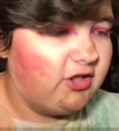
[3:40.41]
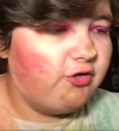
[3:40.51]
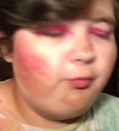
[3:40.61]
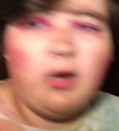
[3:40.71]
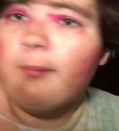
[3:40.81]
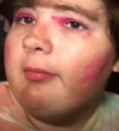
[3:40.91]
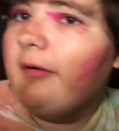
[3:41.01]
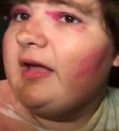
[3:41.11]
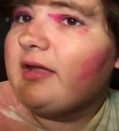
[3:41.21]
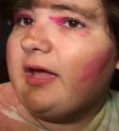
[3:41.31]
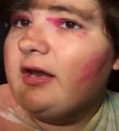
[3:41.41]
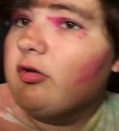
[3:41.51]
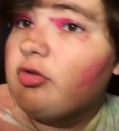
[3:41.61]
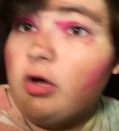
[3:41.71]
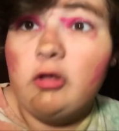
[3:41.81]
you want to blend it in
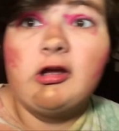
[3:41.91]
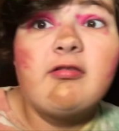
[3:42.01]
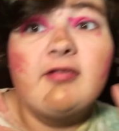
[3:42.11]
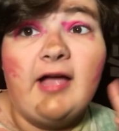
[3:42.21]
so it looks